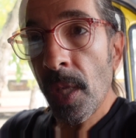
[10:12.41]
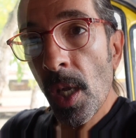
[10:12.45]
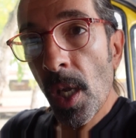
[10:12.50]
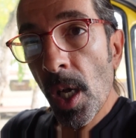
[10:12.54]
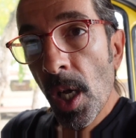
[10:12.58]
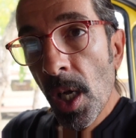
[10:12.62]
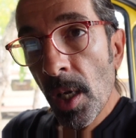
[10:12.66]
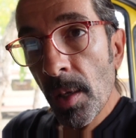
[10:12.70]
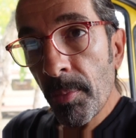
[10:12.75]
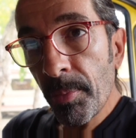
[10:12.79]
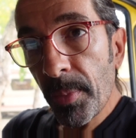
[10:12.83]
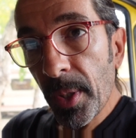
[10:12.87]

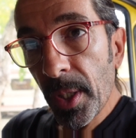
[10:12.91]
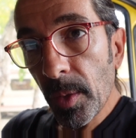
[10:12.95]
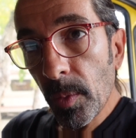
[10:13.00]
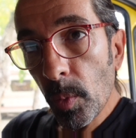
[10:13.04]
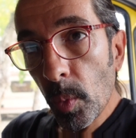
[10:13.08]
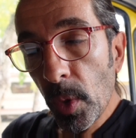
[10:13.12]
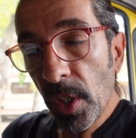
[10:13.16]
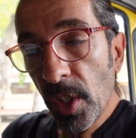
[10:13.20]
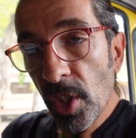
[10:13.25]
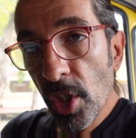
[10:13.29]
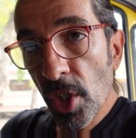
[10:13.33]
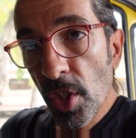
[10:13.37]
But
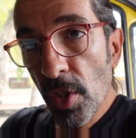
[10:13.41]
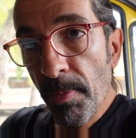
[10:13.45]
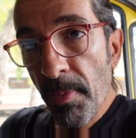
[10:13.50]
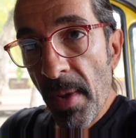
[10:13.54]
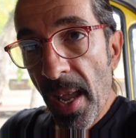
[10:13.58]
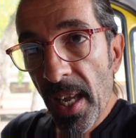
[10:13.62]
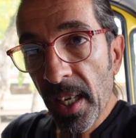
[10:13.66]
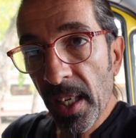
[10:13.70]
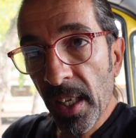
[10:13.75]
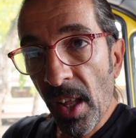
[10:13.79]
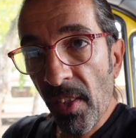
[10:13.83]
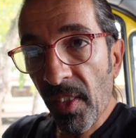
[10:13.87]
we just
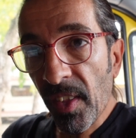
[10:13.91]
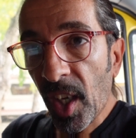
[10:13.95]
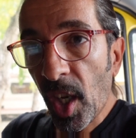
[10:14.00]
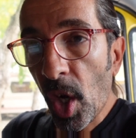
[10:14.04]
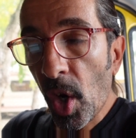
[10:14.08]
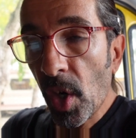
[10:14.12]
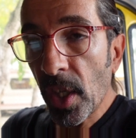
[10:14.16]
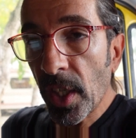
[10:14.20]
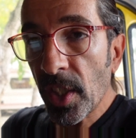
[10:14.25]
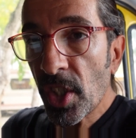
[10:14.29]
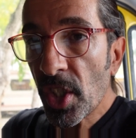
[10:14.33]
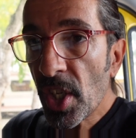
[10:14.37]
met another
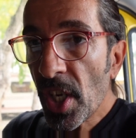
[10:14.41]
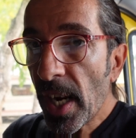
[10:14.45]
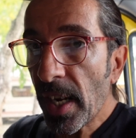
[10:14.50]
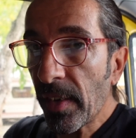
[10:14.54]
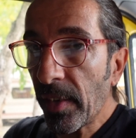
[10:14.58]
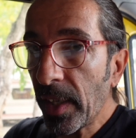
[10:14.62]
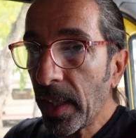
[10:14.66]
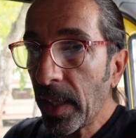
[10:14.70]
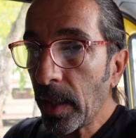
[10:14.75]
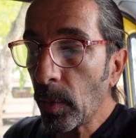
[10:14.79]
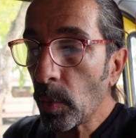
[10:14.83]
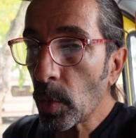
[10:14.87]
guy,
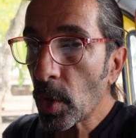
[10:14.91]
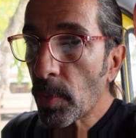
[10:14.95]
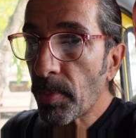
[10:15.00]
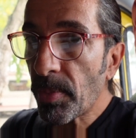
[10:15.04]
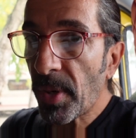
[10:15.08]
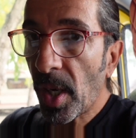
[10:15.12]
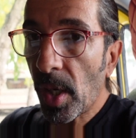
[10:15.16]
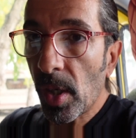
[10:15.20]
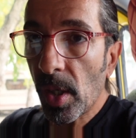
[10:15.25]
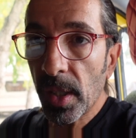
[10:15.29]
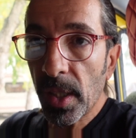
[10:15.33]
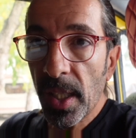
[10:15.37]
Terry, who was
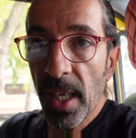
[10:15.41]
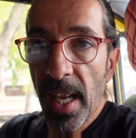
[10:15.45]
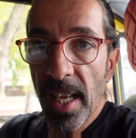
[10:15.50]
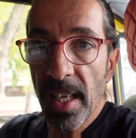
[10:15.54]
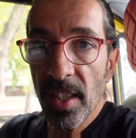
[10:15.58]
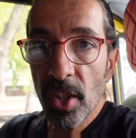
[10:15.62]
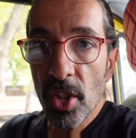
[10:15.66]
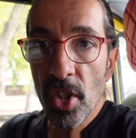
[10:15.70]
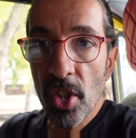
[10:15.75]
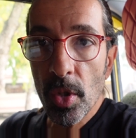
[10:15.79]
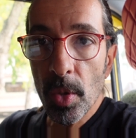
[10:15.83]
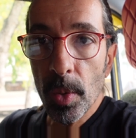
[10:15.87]
parked
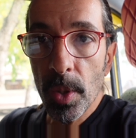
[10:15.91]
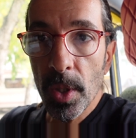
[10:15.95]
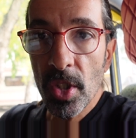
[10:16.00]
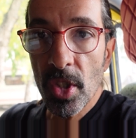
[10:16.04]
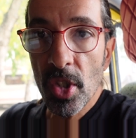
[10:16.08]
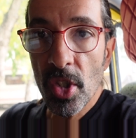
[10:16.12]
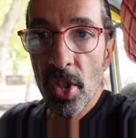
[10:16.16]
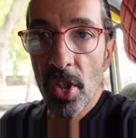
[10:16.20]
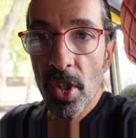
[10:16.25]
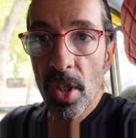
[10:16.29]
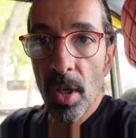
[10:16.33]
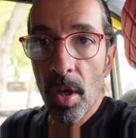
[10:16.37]
next to
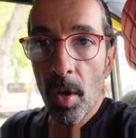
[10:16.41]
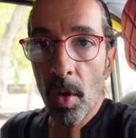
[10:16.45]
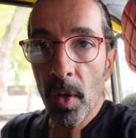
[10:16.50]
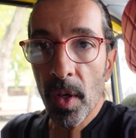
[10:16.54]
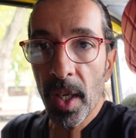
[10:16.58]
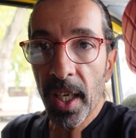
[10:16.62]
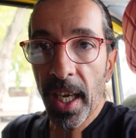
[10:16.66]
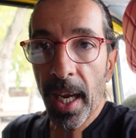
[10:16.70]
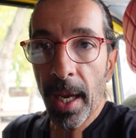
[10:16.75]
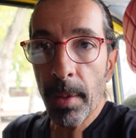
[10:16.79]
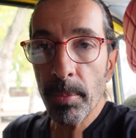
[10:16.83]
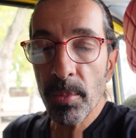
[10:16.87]
us on
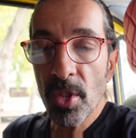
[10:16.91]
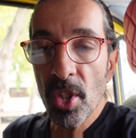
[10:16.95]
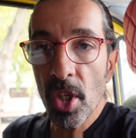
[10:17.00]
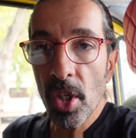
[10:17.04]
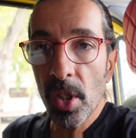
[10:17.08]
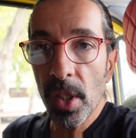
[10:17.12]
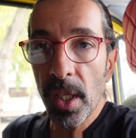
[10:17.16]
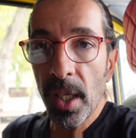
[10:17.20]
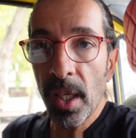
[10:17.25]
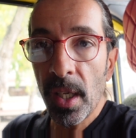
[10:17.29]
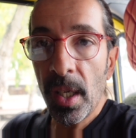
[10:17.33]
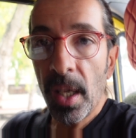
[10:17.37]
our
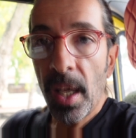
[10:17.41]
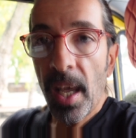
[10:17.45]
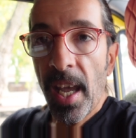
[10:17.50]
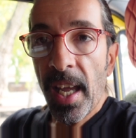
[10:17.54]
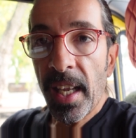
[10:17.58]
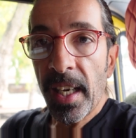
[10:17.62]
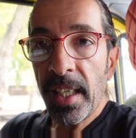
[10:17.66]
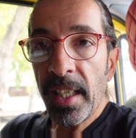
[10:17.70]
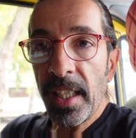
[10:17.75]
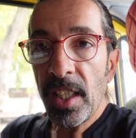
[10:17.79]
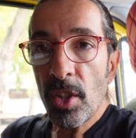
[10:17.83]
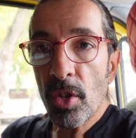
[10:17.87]
campsite,
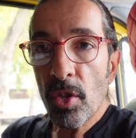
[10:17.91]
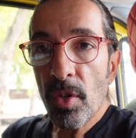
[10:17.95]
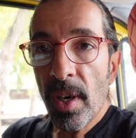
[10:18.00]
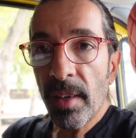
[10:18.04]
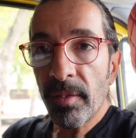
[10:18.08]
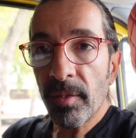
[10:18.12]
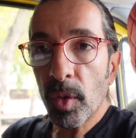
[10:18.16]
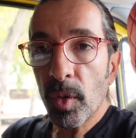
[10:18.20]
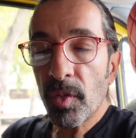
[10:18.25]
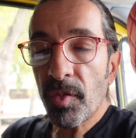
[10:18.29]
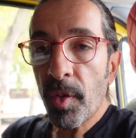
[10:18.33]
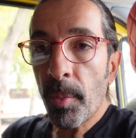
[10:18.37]
and he
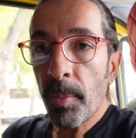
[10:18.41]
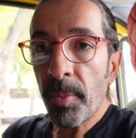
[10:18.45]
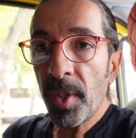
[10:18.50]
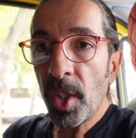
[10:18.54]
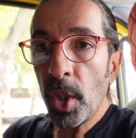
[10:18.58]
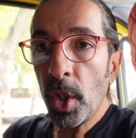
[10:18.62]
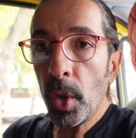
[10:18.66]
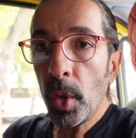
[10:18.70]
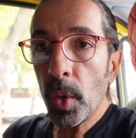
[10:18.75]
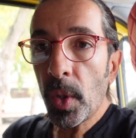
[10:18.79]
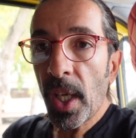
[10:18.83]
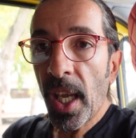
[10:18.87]
travelled from
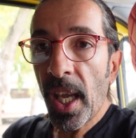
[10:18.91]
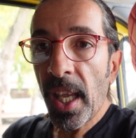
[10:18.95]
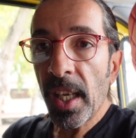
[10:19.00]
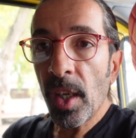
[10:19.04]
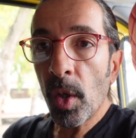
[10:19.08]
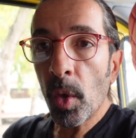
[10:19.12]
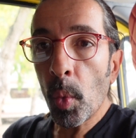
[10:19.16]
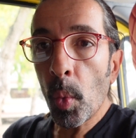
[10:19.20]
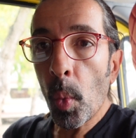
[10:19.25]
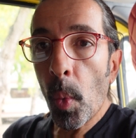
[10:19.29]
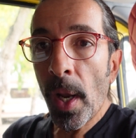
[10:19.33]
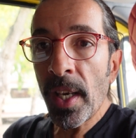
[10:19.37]
the UK
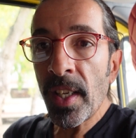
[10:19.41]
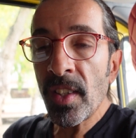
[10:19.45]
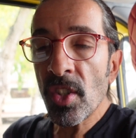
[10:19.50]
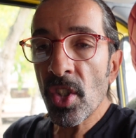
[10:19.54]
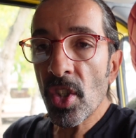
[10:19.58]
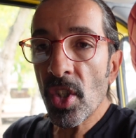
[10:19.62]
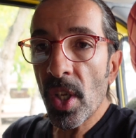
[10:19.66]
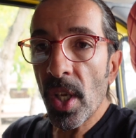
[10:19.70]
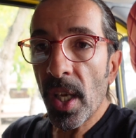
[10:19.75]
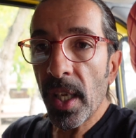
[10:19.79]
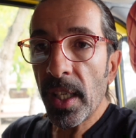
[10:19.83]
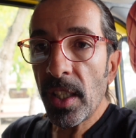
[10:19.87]
on
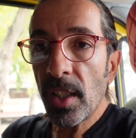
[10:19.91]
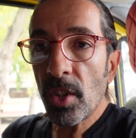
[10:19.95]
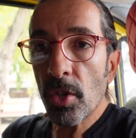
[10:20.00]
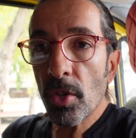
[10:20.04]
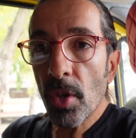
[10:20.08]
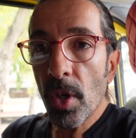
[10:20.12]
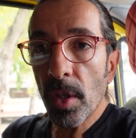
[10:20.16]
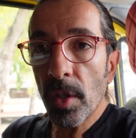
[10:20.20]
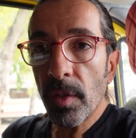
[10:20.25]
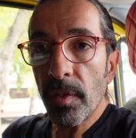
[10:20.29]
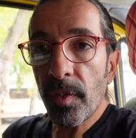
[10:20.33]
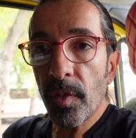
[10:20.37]
Wednesday,
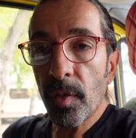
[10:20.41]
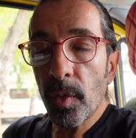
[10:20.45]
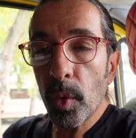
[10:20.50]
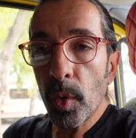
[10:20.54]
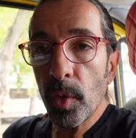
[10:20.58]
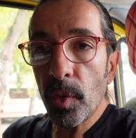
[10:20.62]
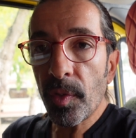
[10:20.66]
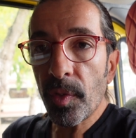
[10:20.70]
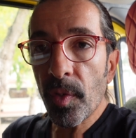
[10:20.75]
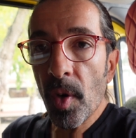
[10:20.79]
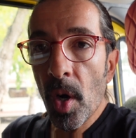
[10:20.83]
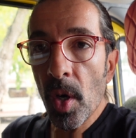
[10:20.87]
drove
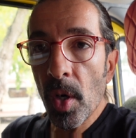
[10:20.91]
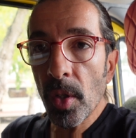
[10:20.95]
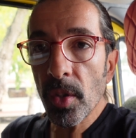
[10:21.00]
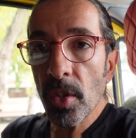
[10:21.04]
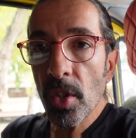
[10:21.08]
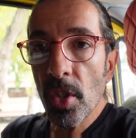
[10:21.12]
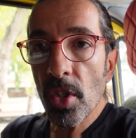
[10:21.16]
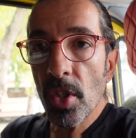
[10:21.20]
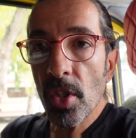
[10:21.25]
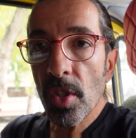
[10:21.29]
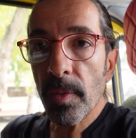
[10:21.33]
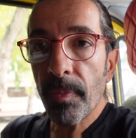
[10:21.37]
through
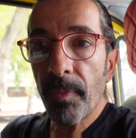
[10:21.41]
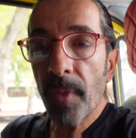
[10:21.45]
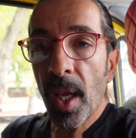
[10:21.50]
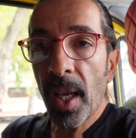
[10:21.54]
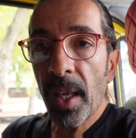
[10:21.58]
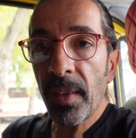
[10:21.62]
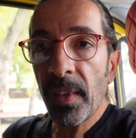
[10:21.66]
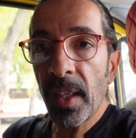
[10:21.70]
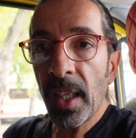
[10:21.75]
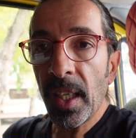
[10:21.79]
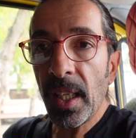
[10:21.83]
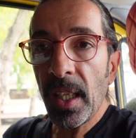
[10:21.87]
France
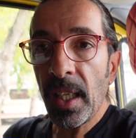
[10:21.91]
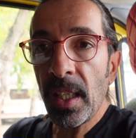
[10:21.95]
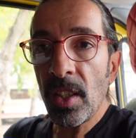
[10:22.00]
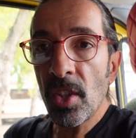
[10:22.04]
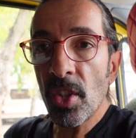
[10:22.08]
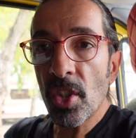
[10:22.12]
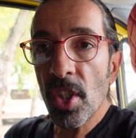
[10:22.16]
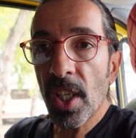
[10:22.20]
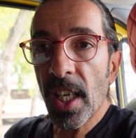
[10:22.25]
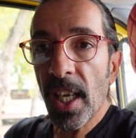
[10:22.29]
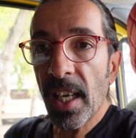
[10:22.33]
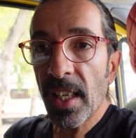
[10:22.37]
and then
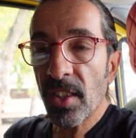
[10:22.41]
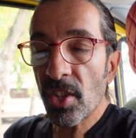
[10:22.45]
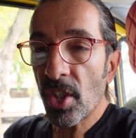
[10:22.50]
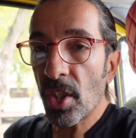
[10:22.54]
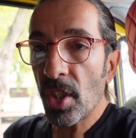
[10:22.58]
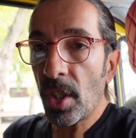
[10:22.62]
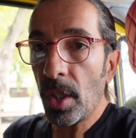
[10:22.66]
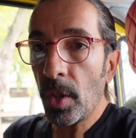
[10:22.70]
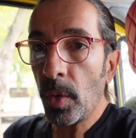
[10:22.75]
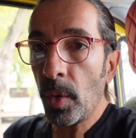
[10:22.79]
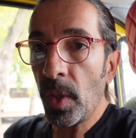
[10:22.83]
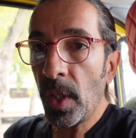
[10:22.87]
into
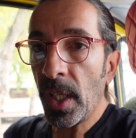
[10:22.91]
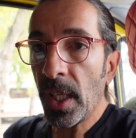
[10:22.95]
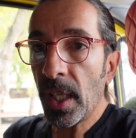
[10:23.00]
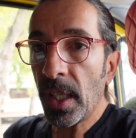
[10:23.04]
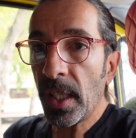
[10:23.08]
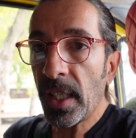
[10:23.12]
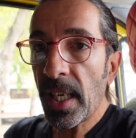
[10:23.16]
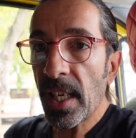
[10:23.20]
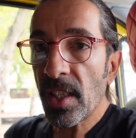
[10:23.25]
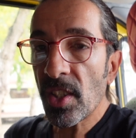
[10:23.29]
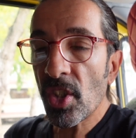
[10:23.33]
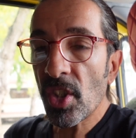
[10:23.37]
Catalonia
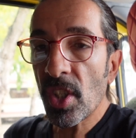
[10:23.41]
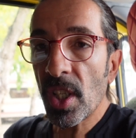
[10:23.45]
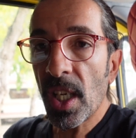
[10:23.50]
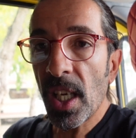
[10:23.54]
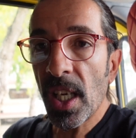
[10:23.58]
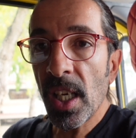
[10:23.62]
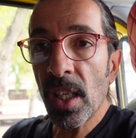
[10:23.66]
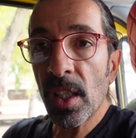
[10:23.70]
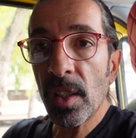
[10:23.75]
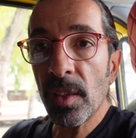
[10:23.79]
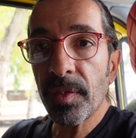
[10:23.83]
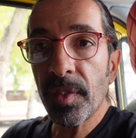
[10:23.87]

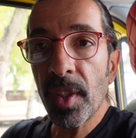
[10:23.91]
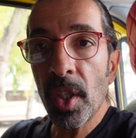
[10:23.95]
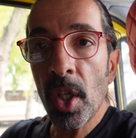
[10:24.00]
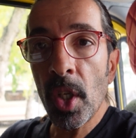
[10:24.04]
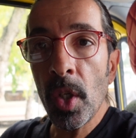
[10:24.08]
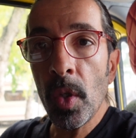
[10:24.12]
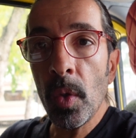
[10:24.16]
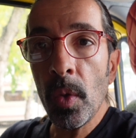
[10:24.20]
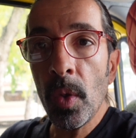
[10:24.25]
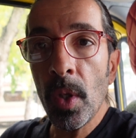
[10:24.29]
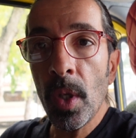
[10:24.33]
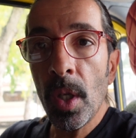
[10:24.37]
yesterday
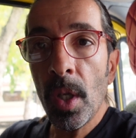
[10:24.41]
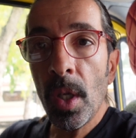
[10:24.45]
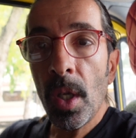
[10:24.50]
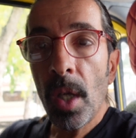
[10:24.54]
afternoon,